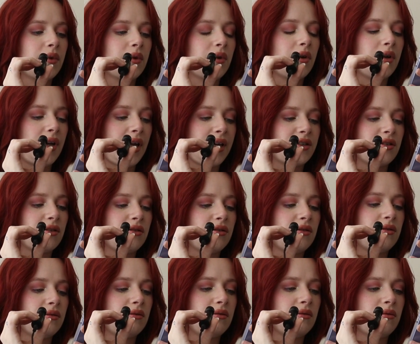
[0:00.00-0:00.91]

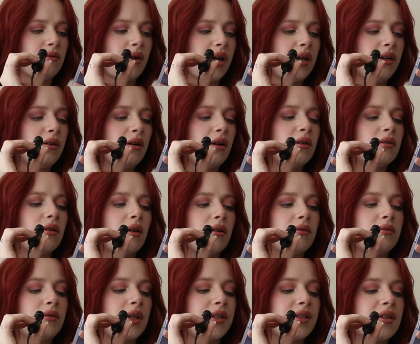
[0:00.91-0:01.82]
collection, right? Oh
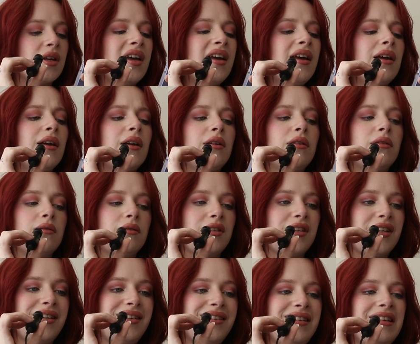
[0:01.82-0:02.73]
no, that's
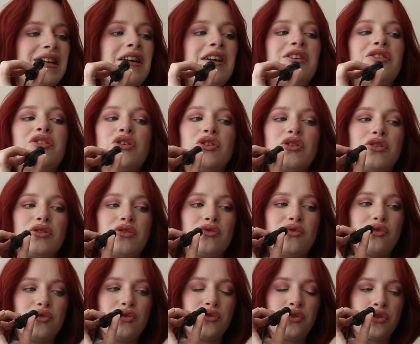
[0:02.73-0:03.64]
the
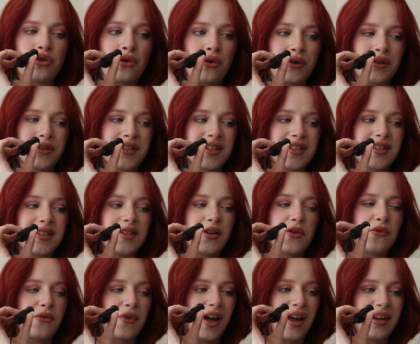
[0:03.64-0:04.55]
George's
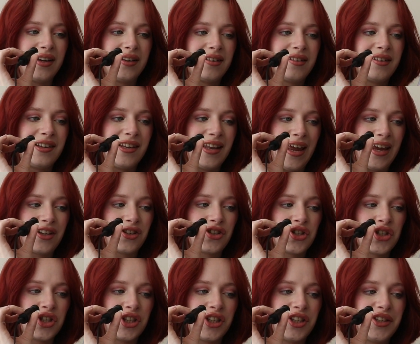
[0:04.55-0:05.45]
Divine
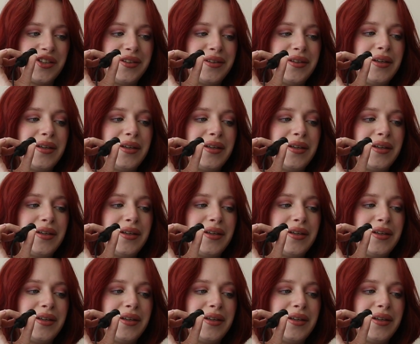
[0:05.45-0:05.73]
collection